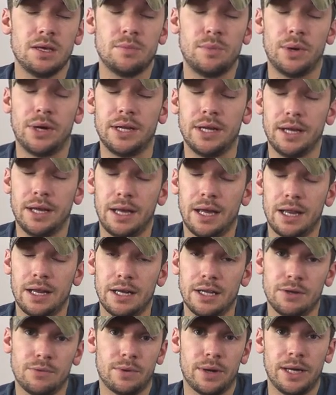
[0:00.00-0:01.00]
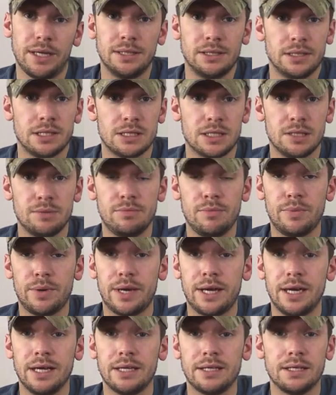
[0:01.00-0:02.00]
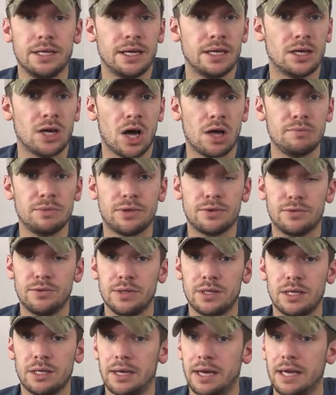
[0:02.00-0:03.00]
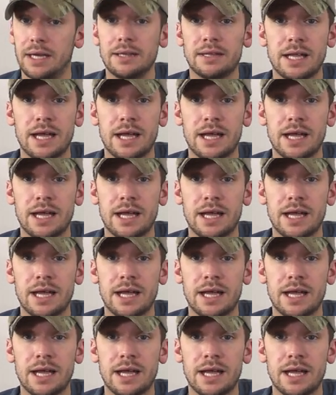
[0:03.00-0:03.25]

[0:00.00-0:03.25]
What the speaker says: But at any rate, the sleeping bag, it got me through the night.